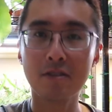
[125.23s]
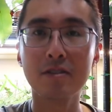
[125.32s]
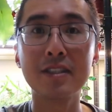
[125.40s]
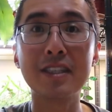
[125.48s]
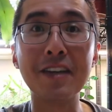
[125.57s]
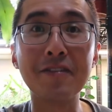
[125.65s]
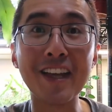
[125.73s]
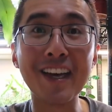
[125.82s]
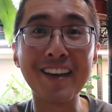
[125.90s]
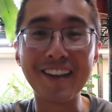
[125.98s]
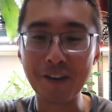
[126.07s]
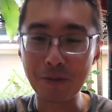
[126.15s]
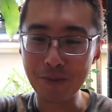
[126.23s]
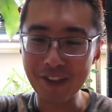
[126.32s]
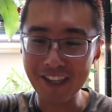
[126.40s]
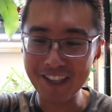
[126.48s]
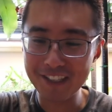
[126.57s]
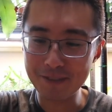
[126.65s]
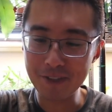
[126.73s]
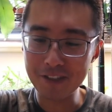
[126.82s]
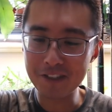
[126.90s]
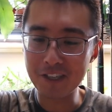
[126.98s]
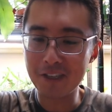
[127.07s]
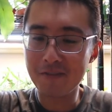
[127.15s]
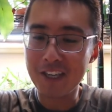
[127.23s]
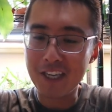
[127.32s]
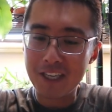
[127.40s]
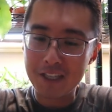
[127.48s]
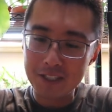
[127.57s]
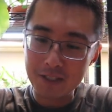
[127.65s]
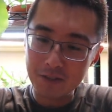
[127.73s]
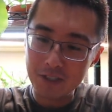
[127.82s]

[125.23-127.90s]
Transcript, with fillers: save that and open that some other time. So